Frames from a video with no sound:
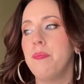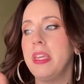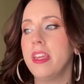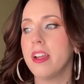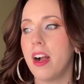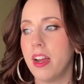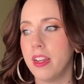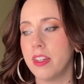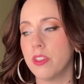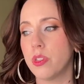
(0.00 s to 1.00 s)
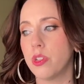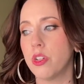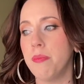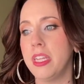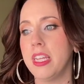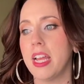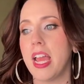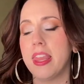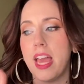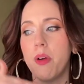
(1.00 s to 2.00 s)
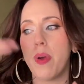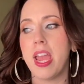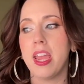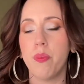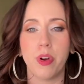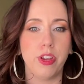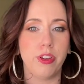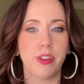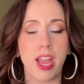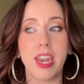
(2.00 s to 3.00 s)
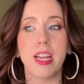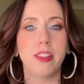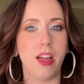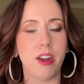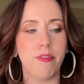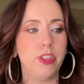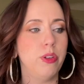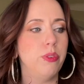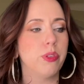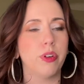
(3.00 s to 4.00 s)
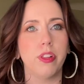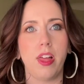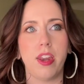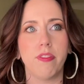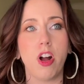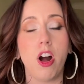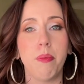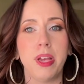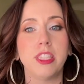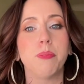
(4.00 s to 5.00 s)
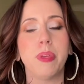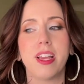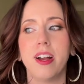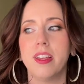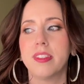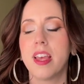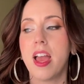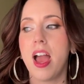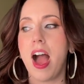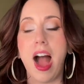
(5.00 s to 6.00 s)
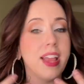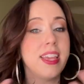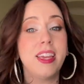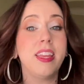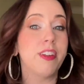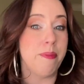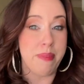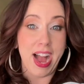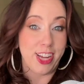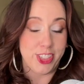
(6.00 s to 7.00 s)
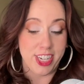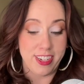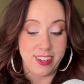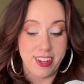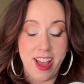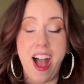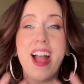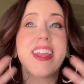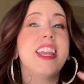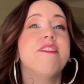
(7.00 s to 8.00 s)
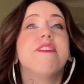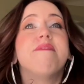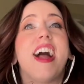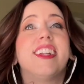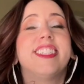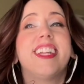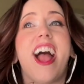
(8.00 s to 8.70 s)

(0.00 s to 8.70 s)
being on social media in that way where you're getting a lot of views or a lot of comments, because I can't even imagine. I can't even imagine